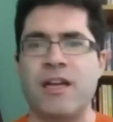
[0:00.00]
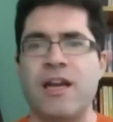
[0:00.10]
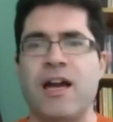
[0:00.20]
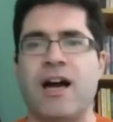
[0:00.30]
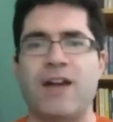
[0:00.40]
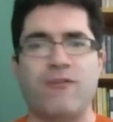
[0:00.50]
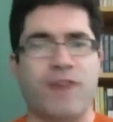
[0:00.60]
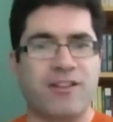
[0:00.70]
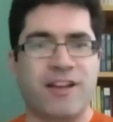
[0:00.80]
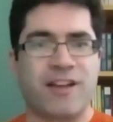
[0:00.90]
In
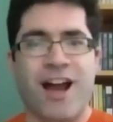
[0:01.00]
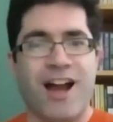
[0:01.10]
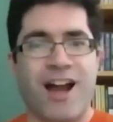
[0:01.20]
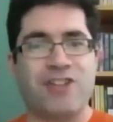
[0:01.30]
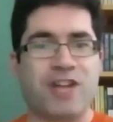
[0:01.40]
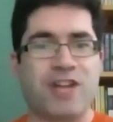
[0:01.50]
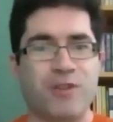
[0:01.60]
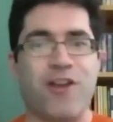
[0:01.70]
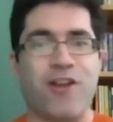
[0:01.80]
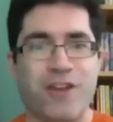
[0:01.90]
fact, I checked with
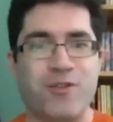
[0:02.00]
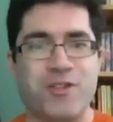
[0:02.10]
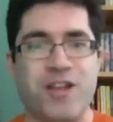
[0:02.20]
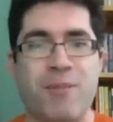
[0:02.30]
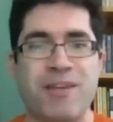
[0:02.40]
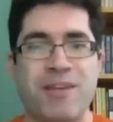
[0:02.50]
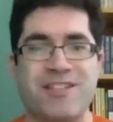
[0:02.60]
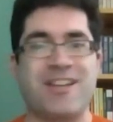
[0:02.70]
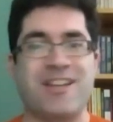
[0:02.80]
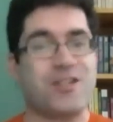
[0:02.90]
all the other zombies and
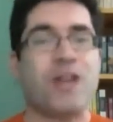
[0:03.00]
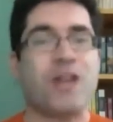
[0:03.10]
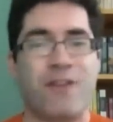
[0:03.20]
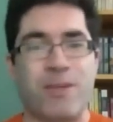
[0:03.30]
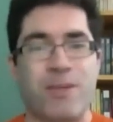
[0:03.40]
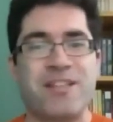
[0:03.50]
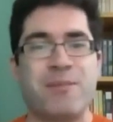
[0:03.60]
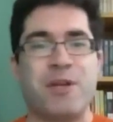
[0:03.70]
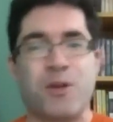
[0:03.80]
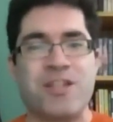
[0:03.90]
said, is it okay if I bring
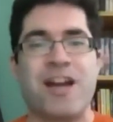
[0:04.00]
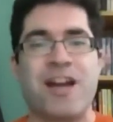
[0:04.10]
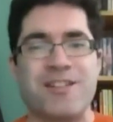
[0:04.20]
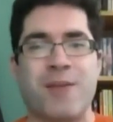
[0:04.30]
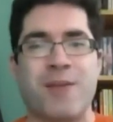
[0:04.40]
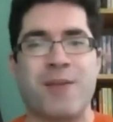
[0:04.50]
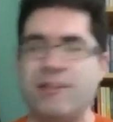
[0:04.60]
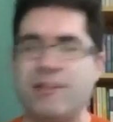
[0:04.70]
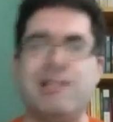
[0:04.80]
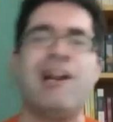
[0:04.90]
somebody who's not a zombie? They're
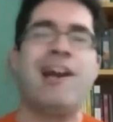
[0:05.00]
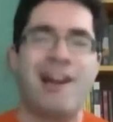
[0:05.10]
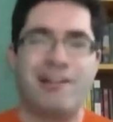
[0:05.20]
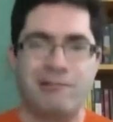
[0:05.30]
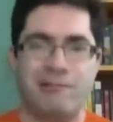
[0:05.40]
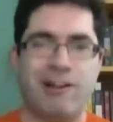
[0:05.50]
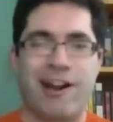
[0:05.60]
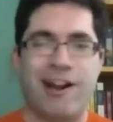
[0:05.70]
all, yeah, right,